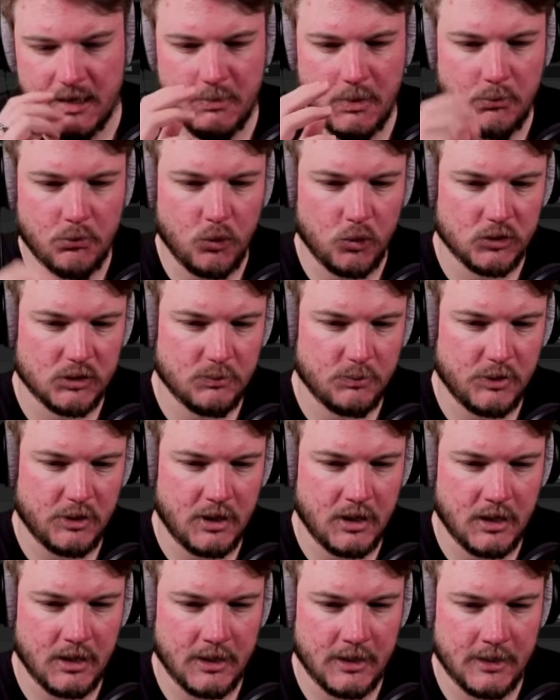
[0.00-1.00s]
Am I
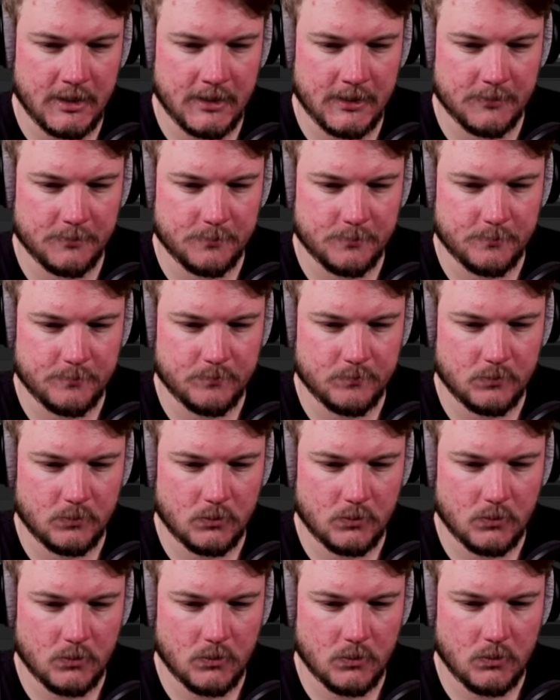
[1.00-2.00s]
multiplying
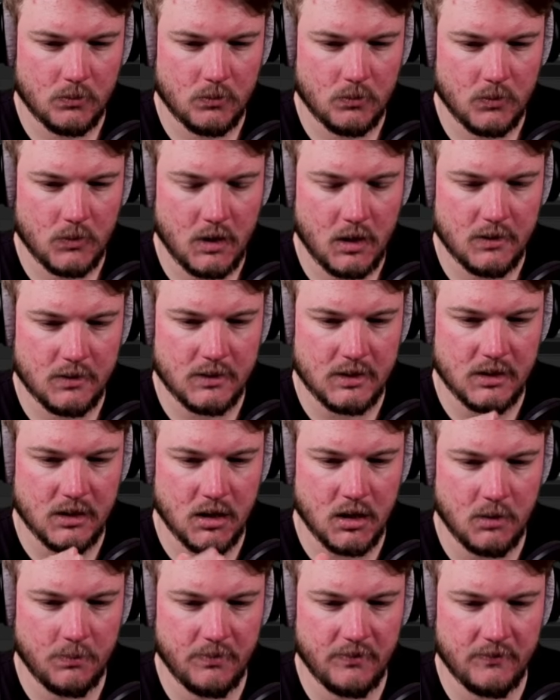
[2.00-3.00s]

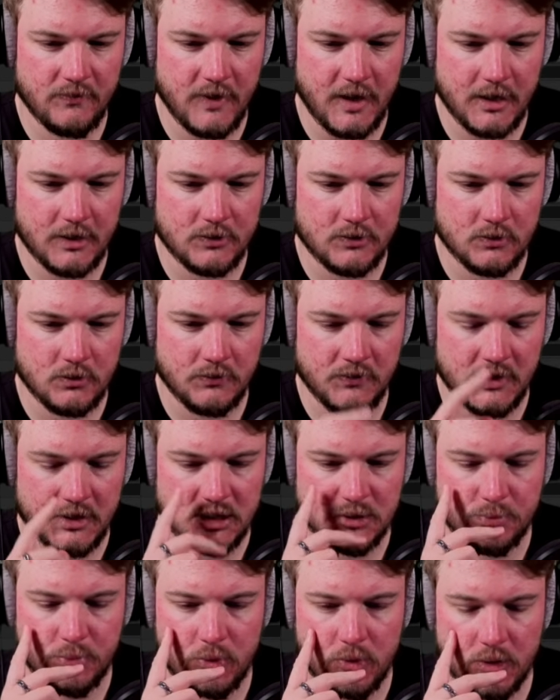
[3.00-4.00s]
the up vector of
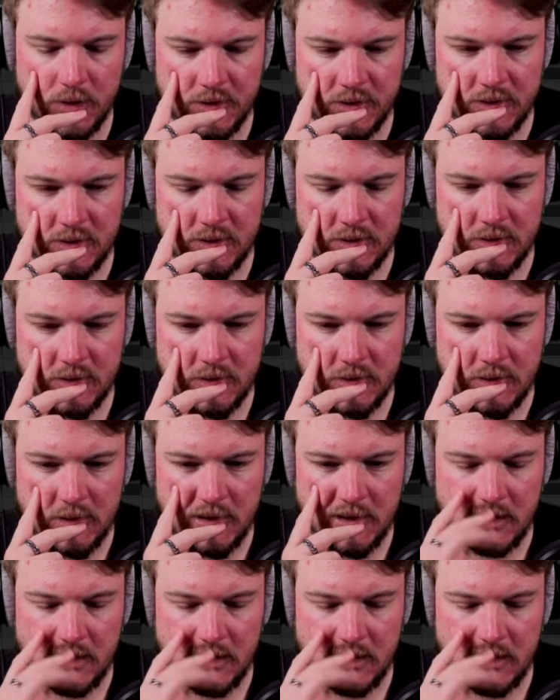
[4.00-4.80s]
each point